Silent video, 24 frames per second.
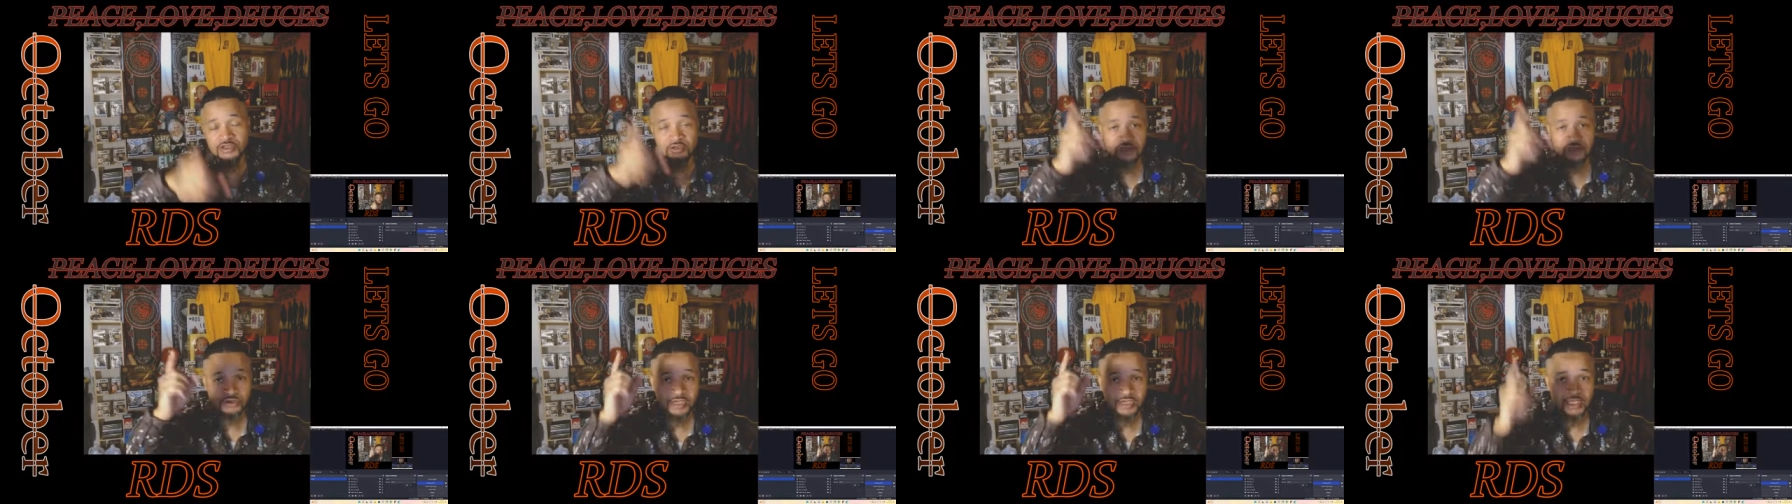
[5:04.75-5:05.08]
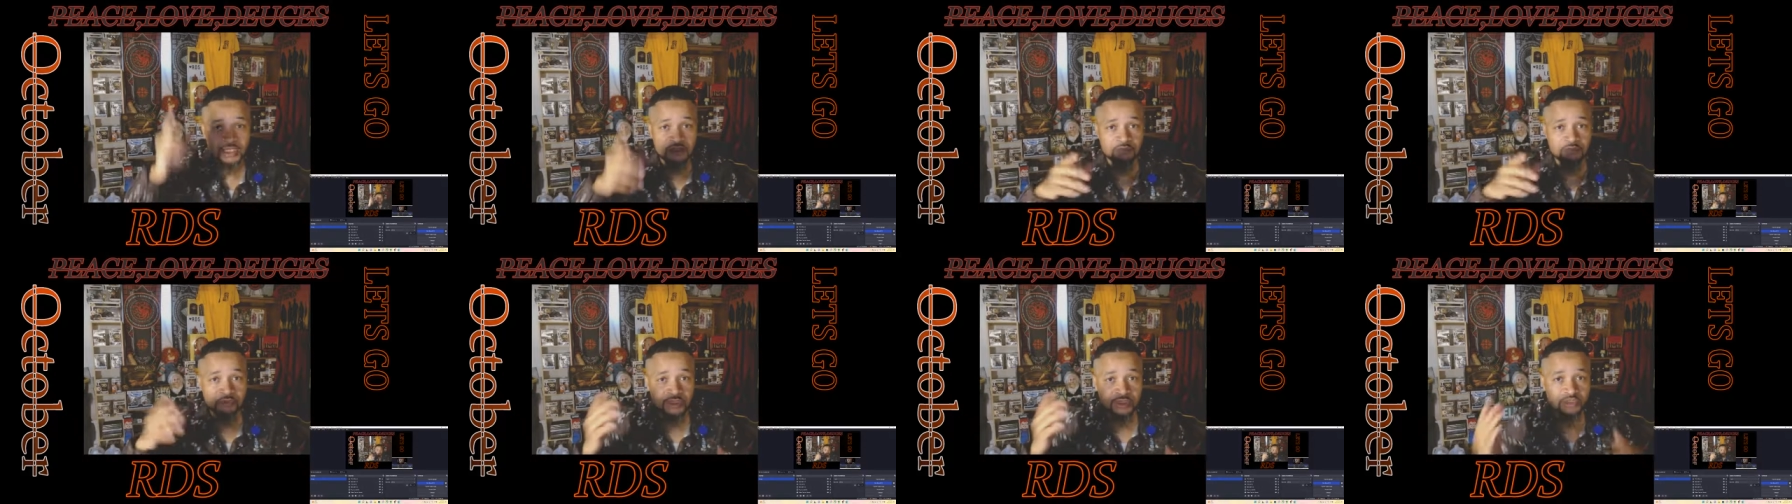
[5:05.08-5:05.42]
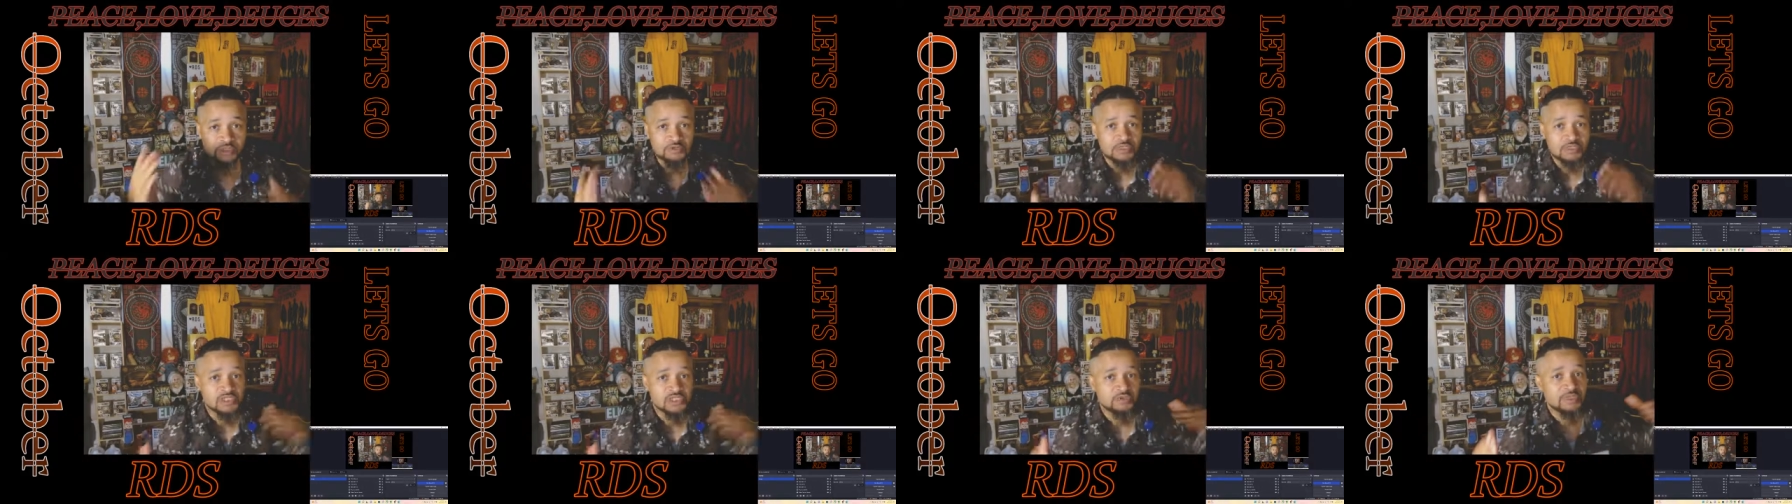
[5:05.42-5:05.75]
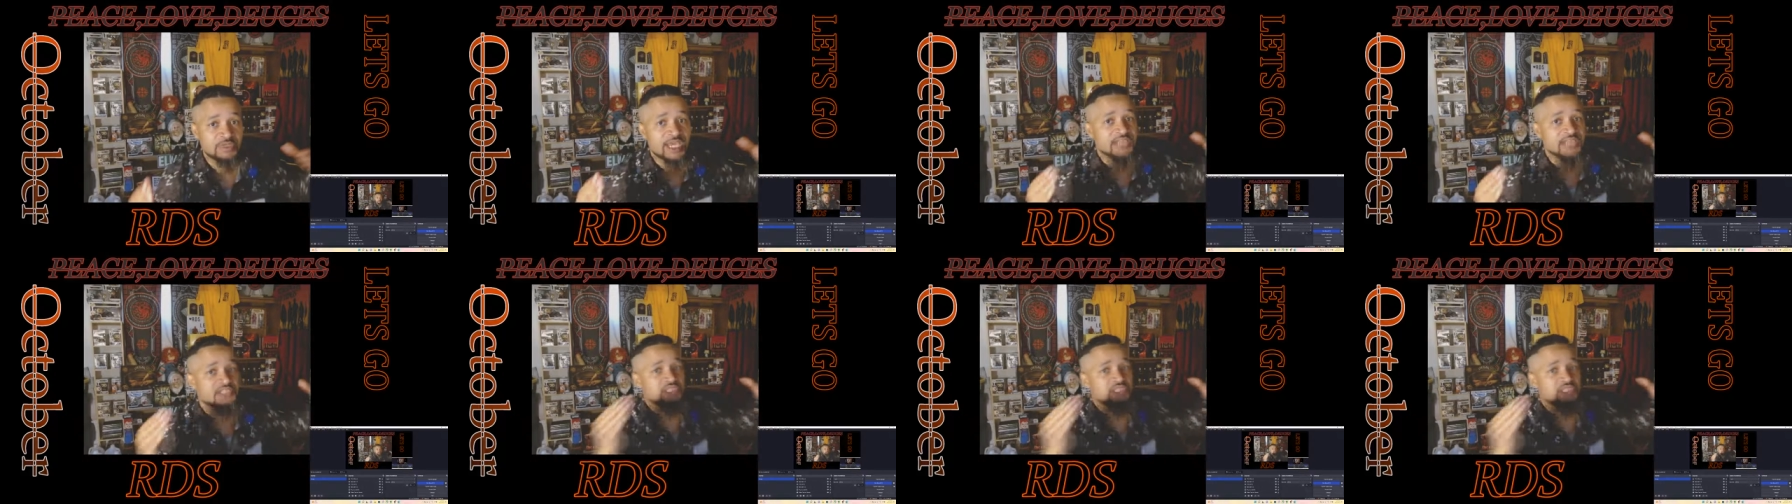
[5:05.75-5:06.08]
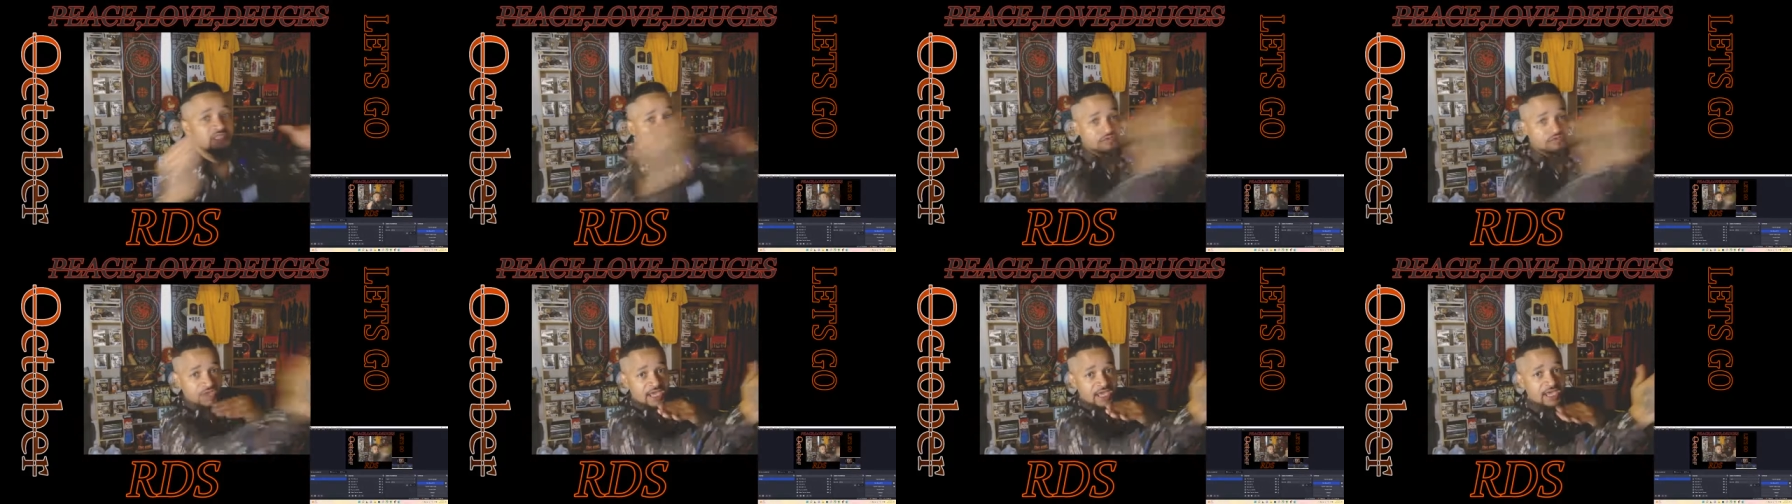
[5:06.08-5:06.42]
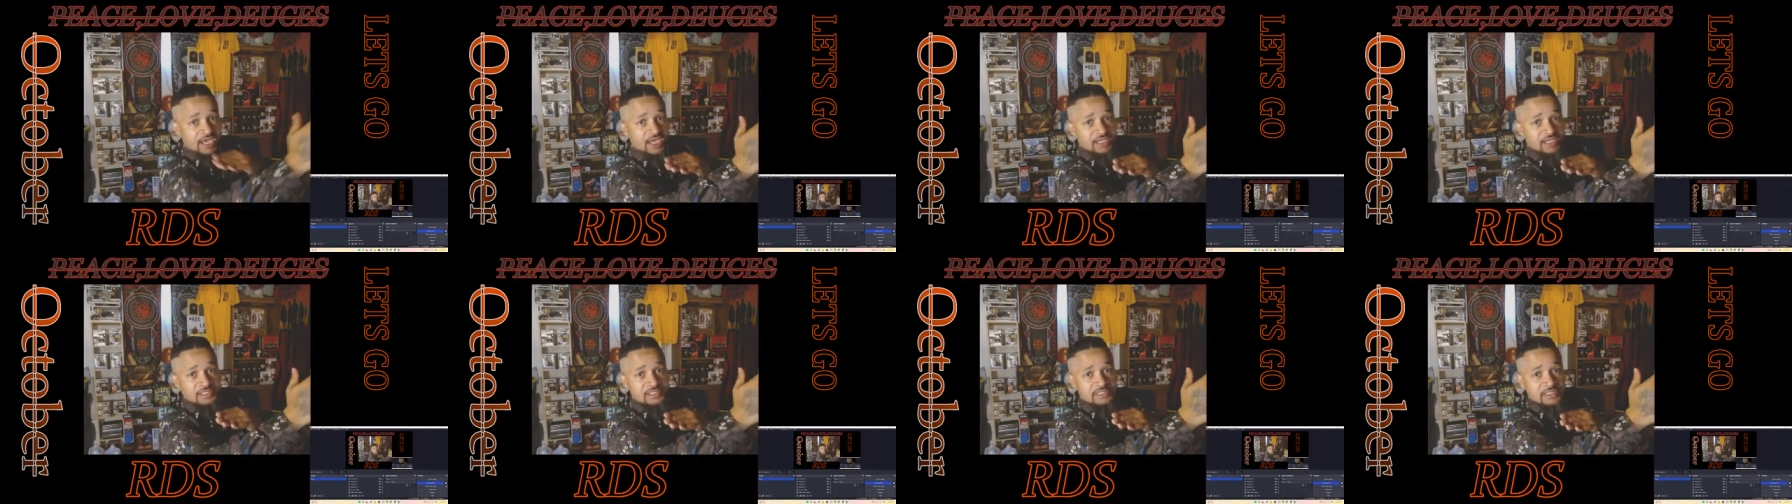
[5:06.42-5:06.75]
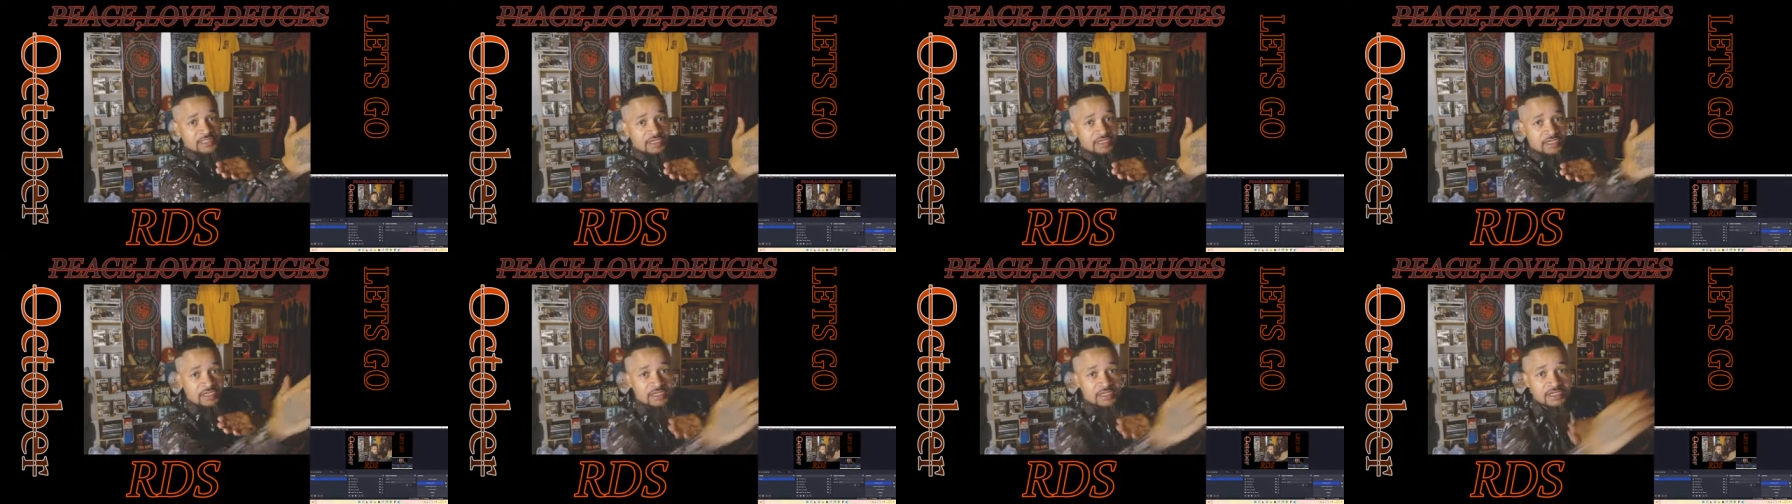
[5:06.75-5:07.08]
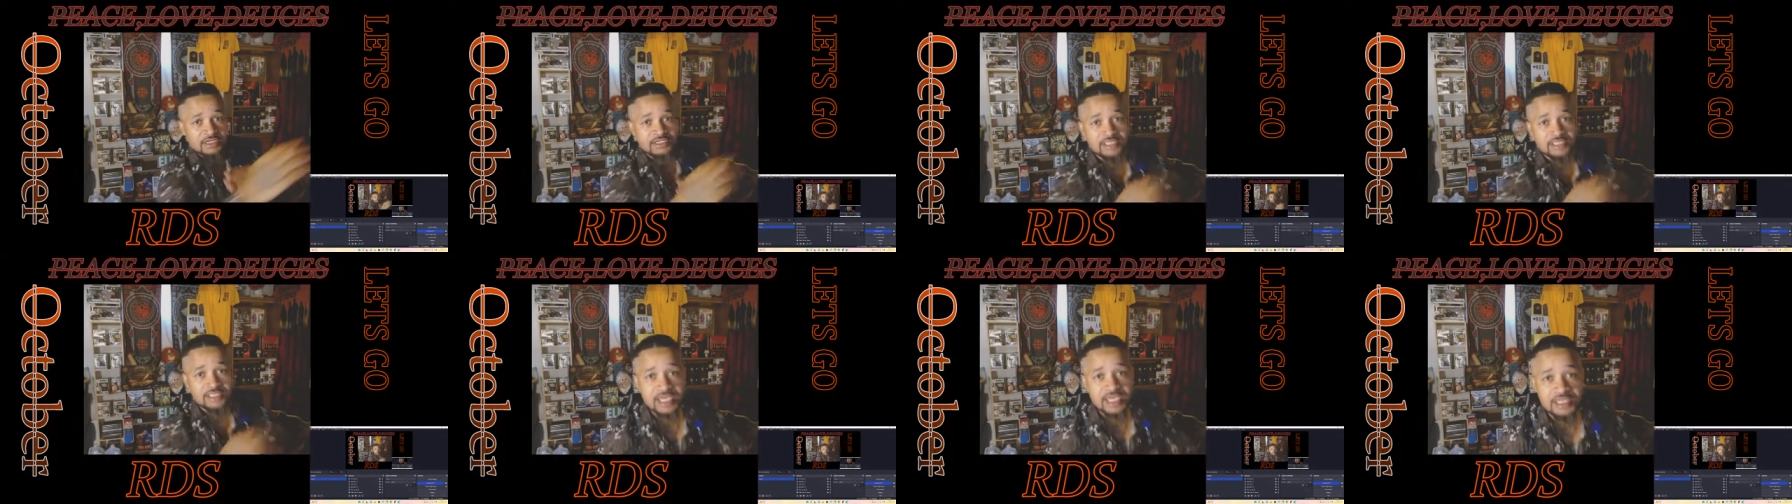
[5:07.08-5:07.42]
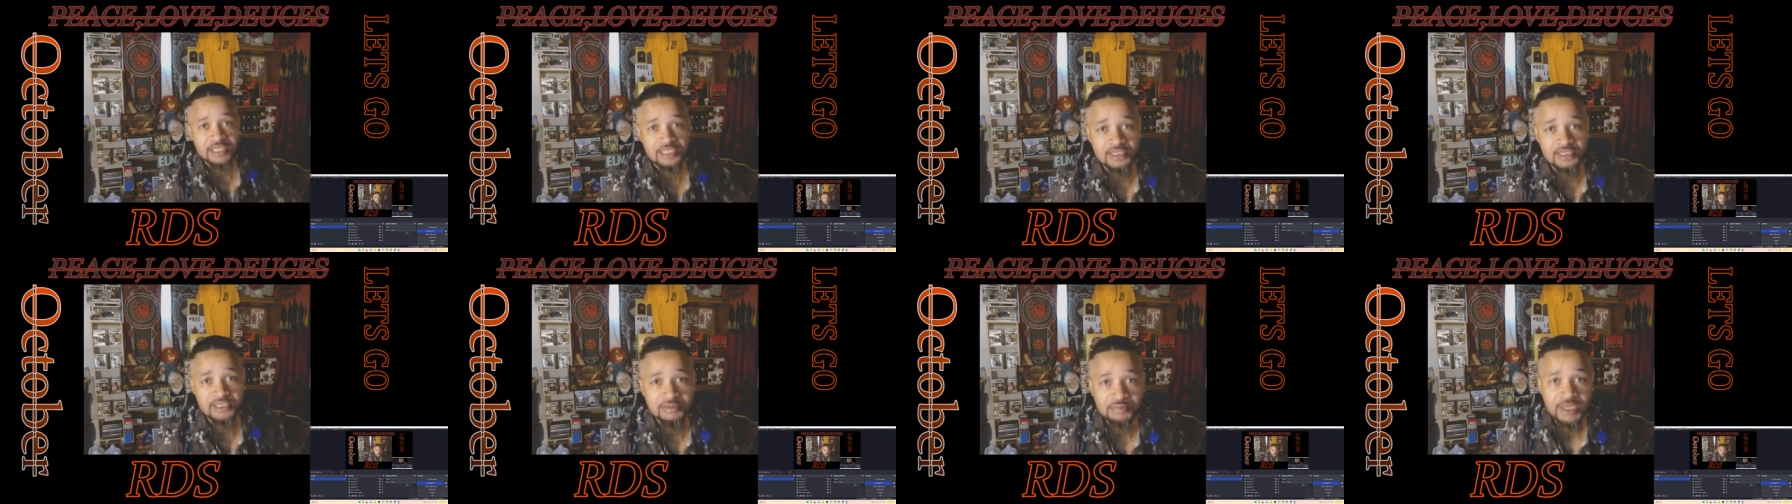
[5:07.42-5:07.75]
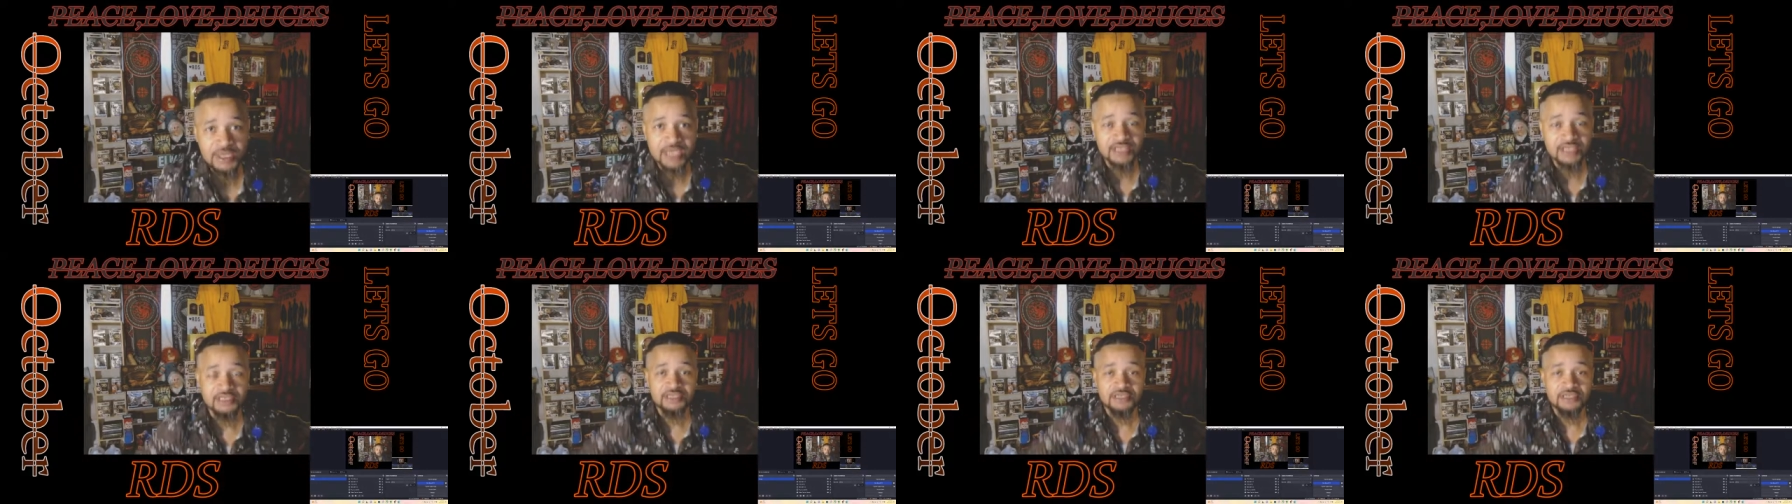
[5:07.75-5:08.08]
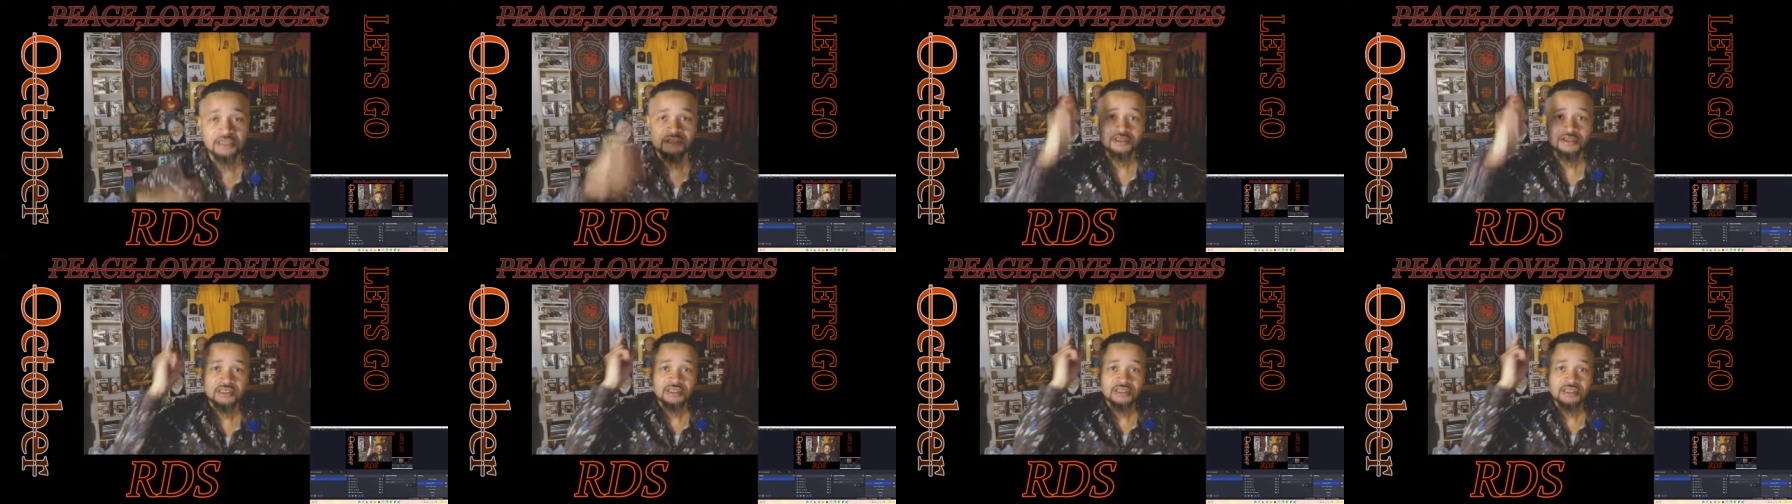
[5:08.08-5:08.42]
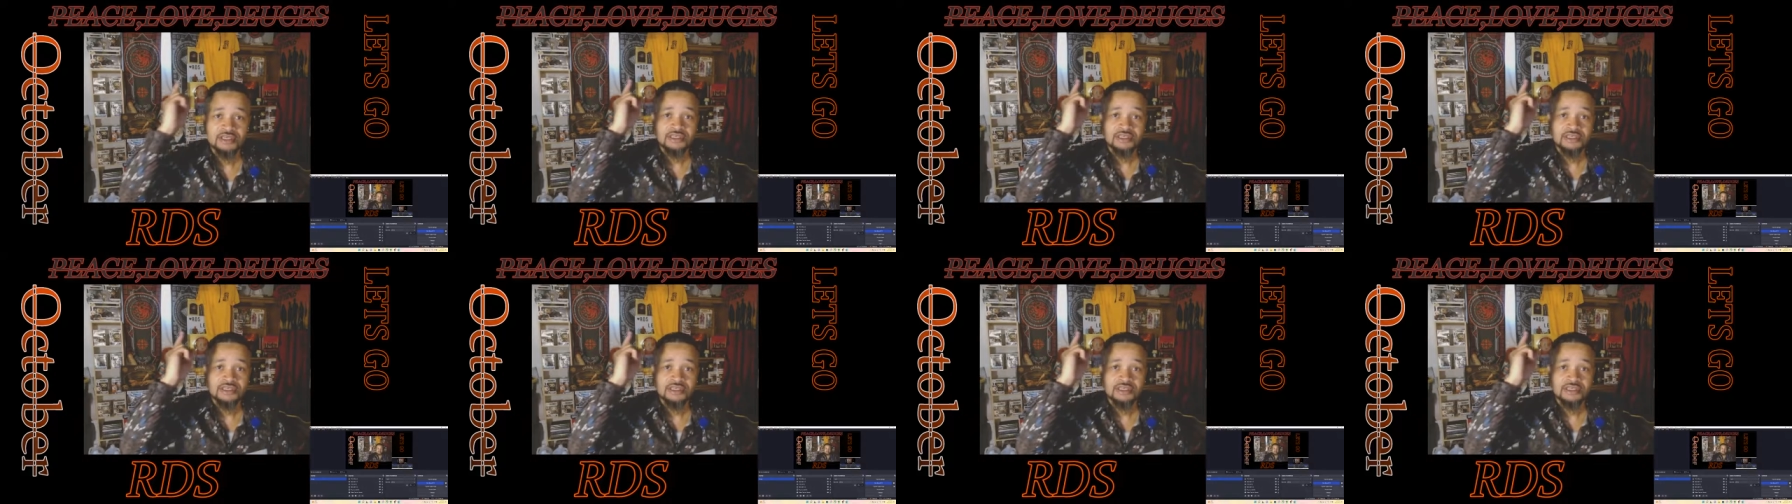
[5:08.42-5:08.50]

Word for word: You know how your boy do these reactions fast because I got to get up out of here.